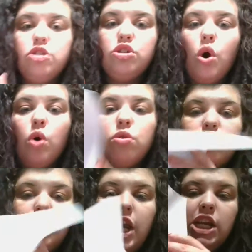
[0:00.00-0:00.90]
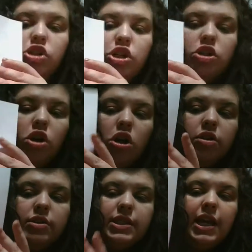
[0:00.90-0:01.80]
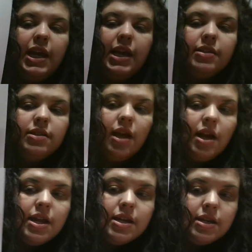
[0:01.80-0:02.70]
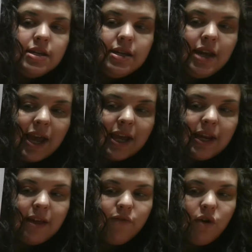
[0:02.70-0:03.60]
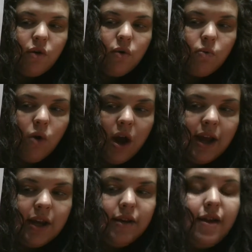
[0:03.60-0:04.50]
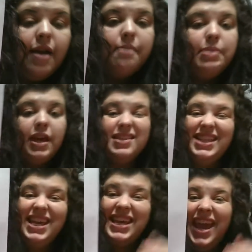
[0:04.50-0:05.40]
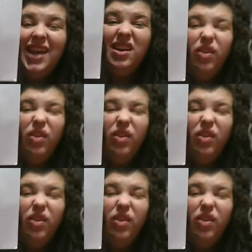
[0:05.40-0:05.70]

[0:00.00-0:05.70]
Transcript: total change in yards is negative 1 because they gained